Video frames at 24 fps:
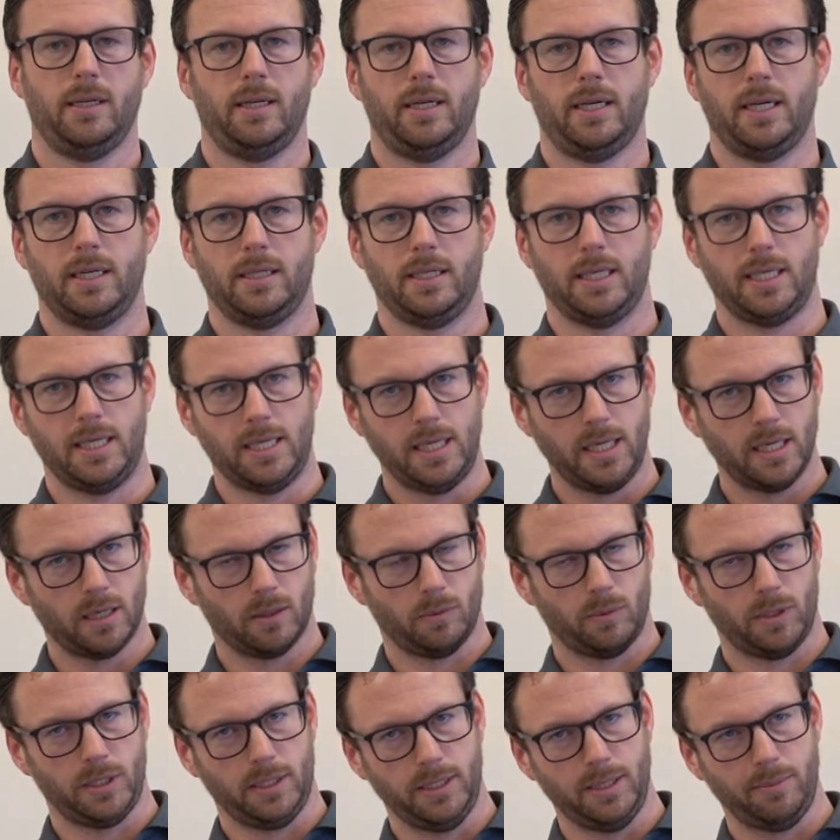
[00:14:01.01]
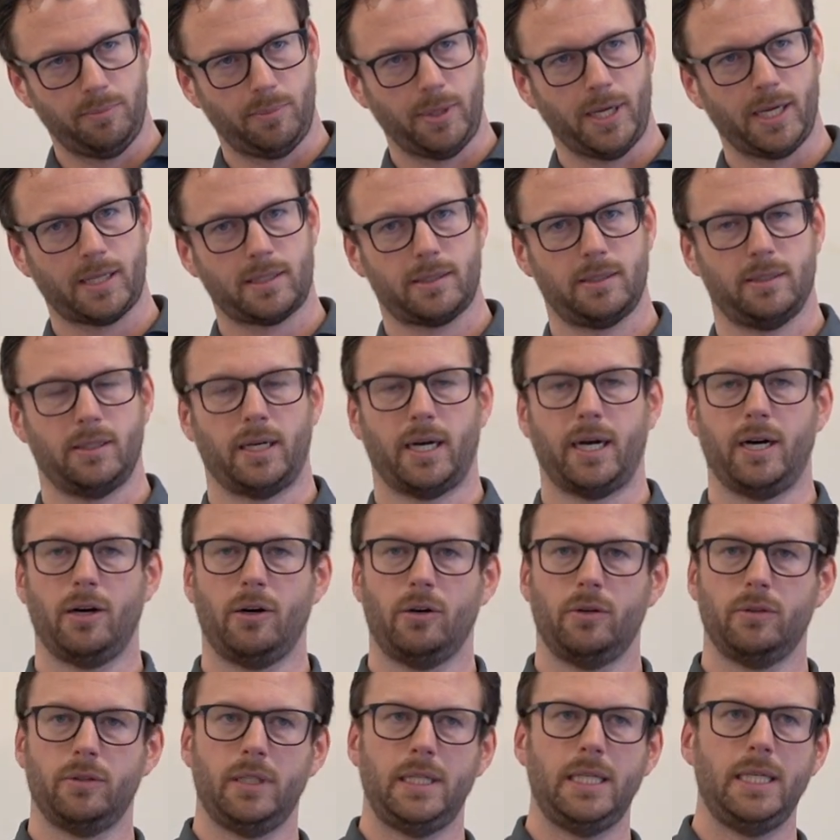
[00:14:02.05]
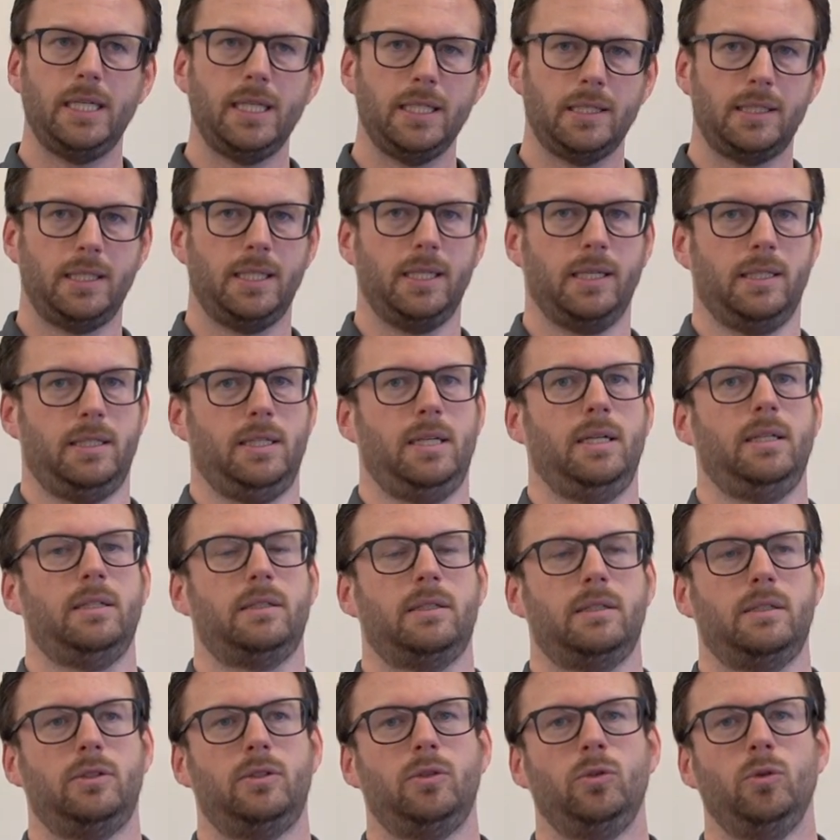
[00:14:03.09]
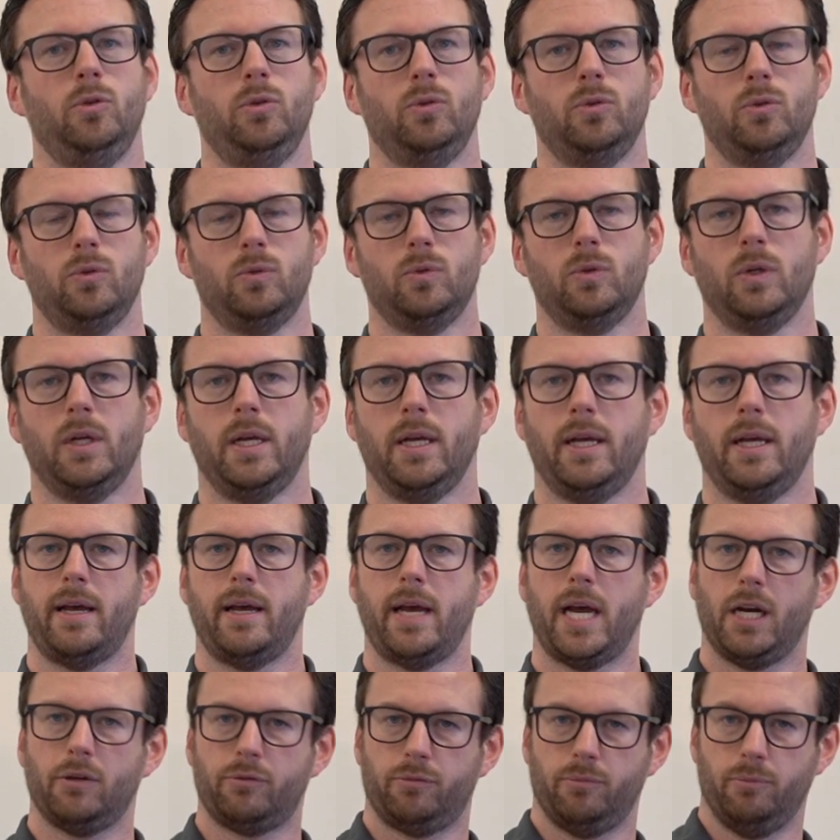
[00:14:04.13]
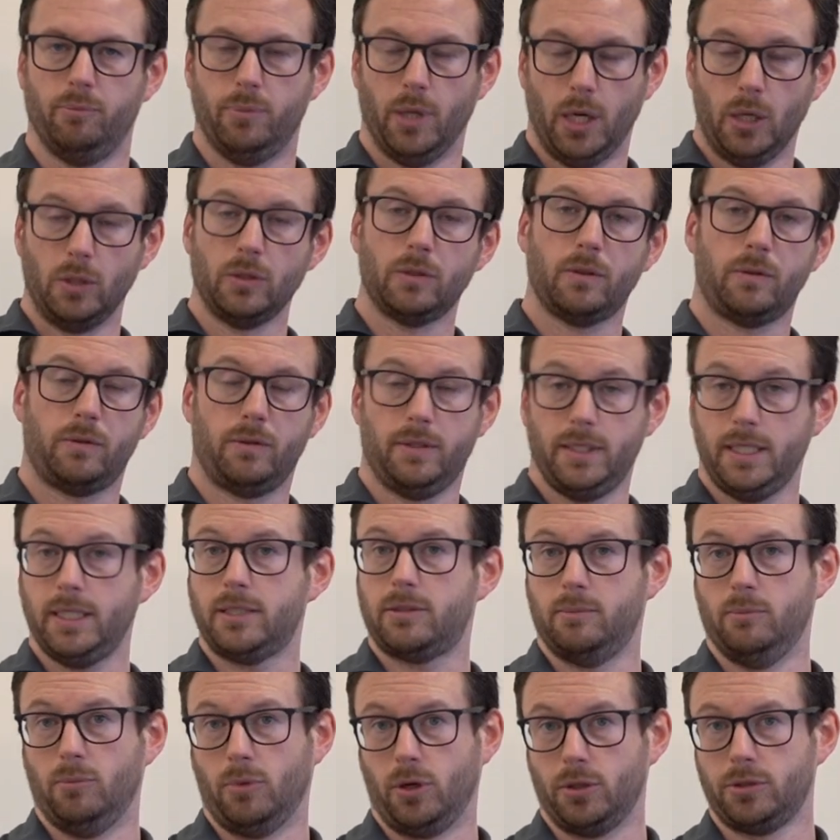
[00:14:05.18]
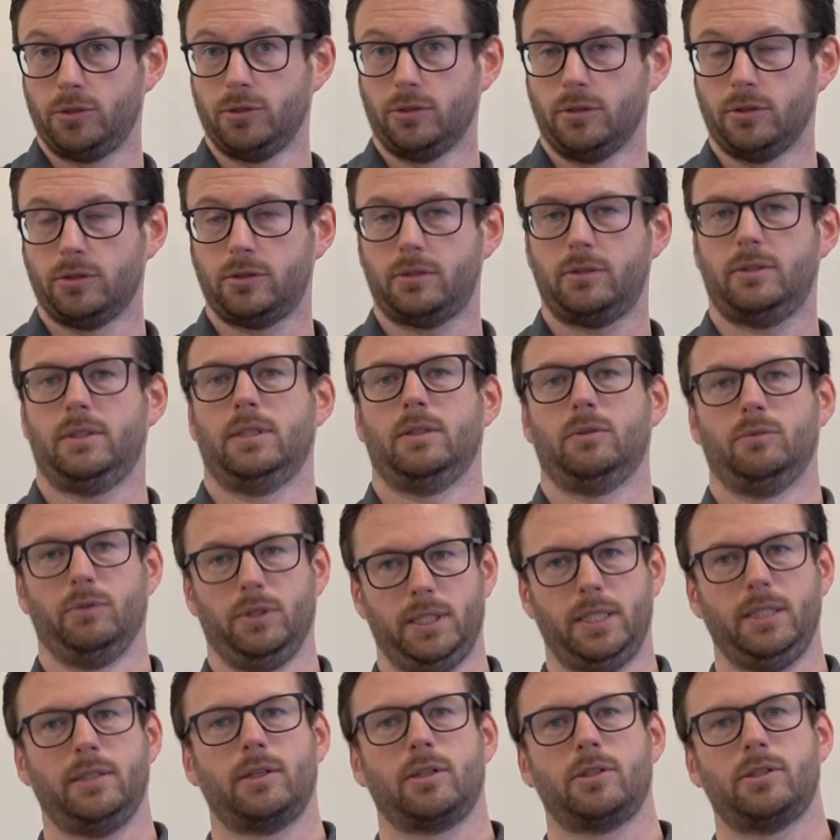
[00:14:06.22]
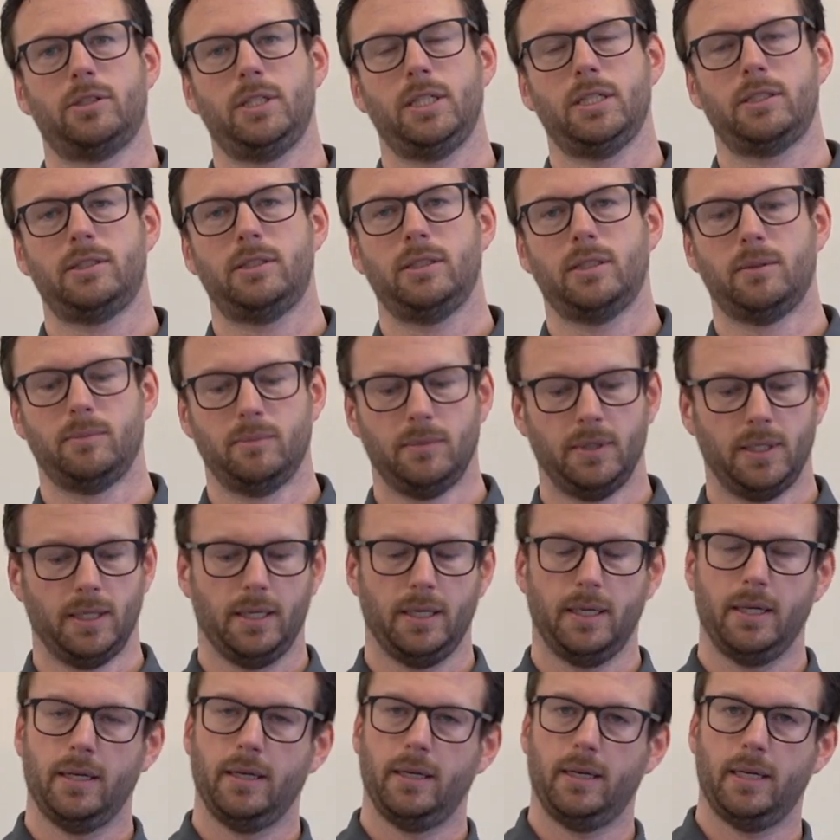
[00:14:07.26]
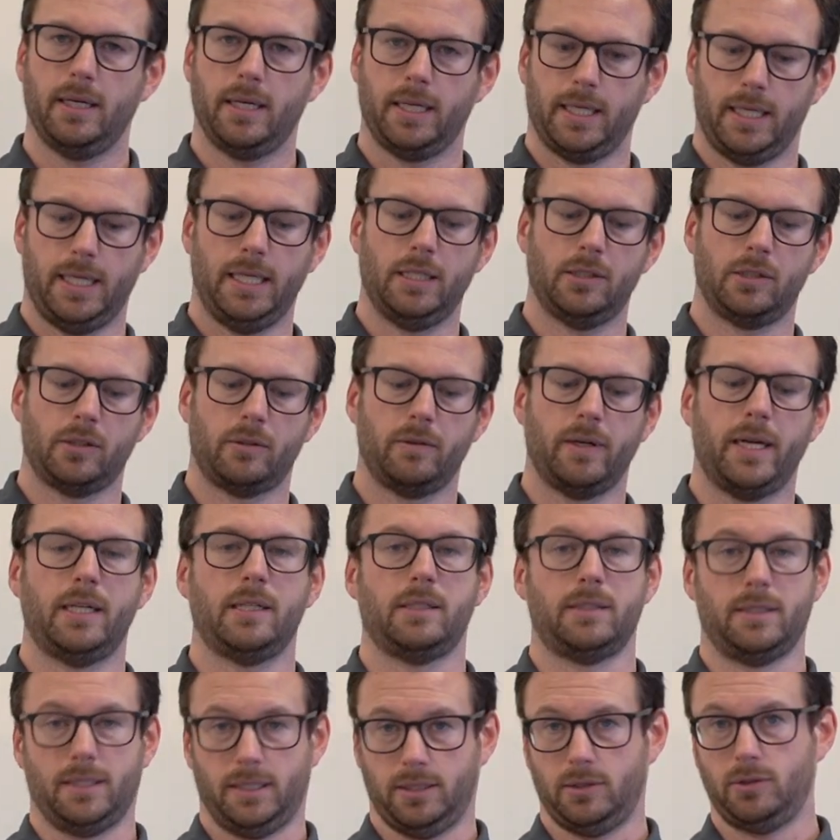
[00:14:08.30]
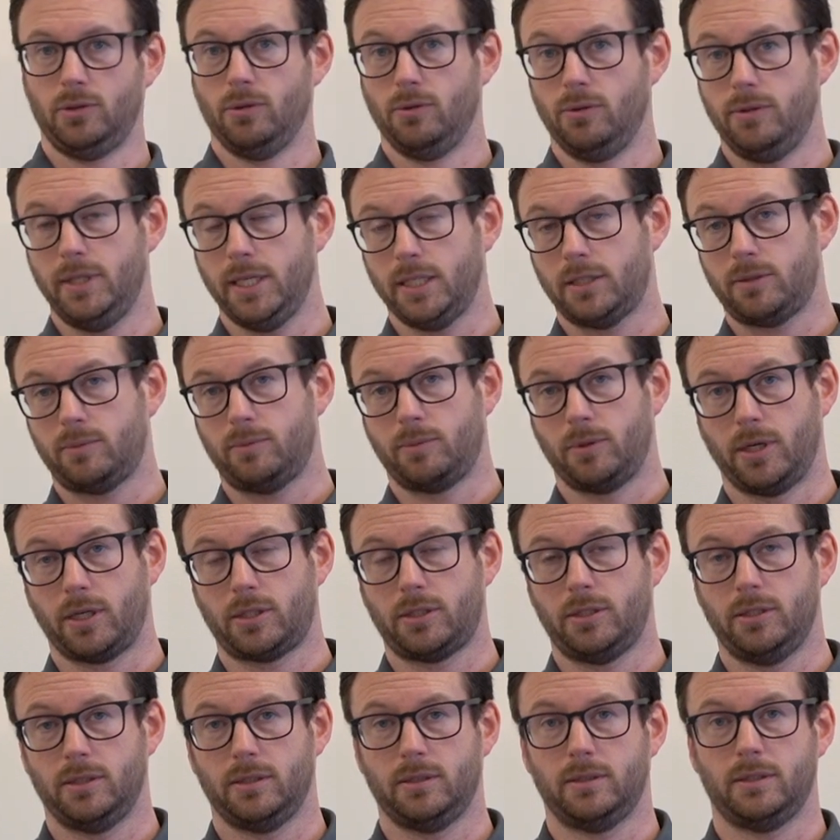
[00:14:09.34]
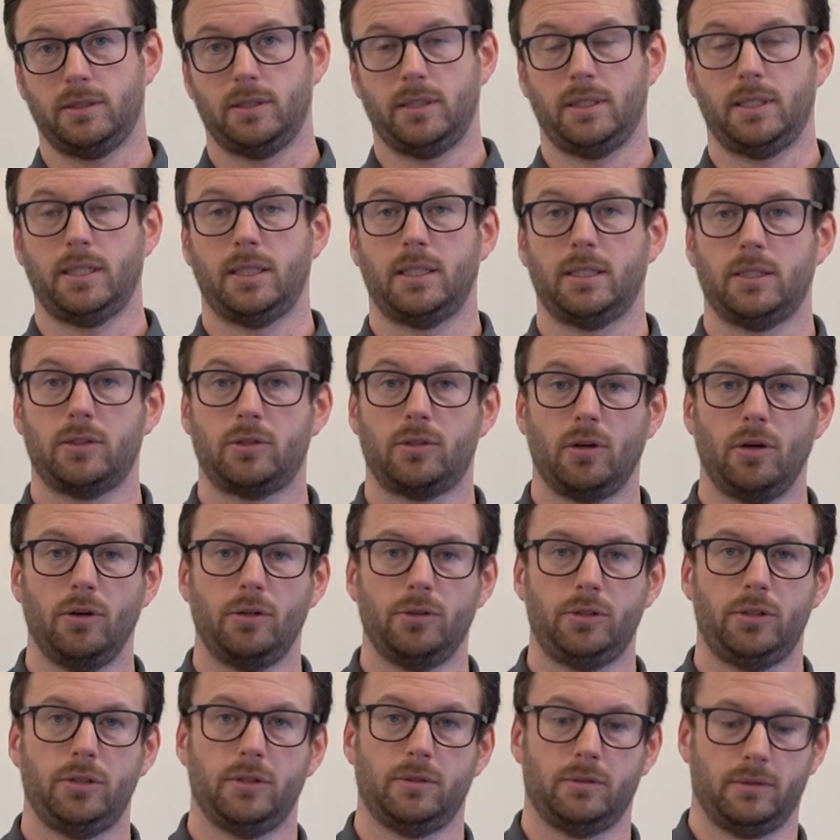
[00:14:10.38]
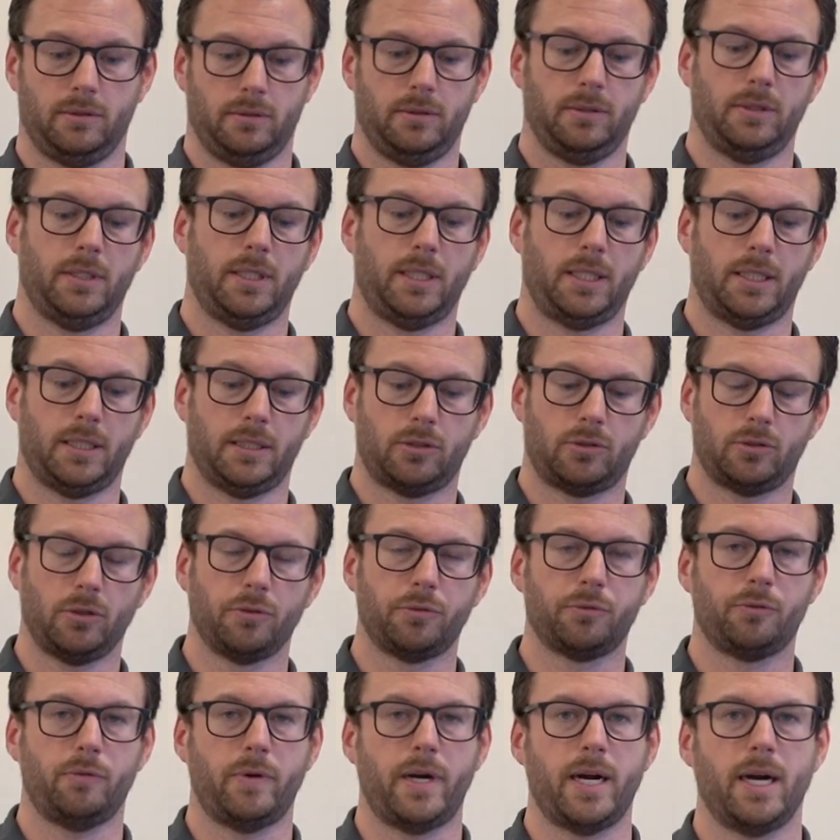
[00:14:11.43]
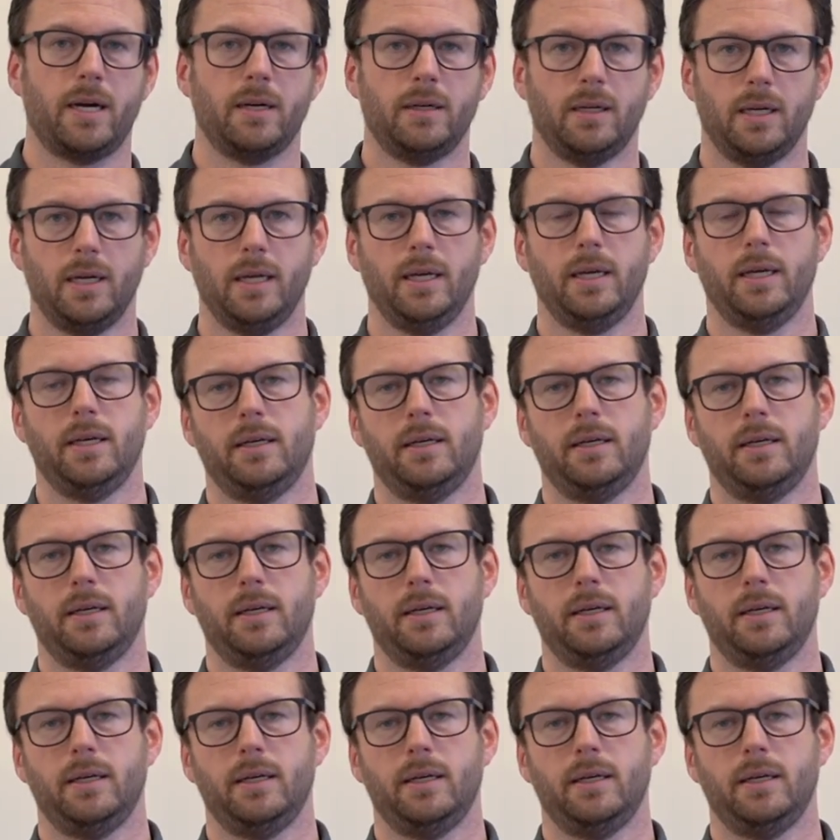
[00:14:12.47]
And here we depict how easy it is to have both these modules within our system integrated into this production solution software,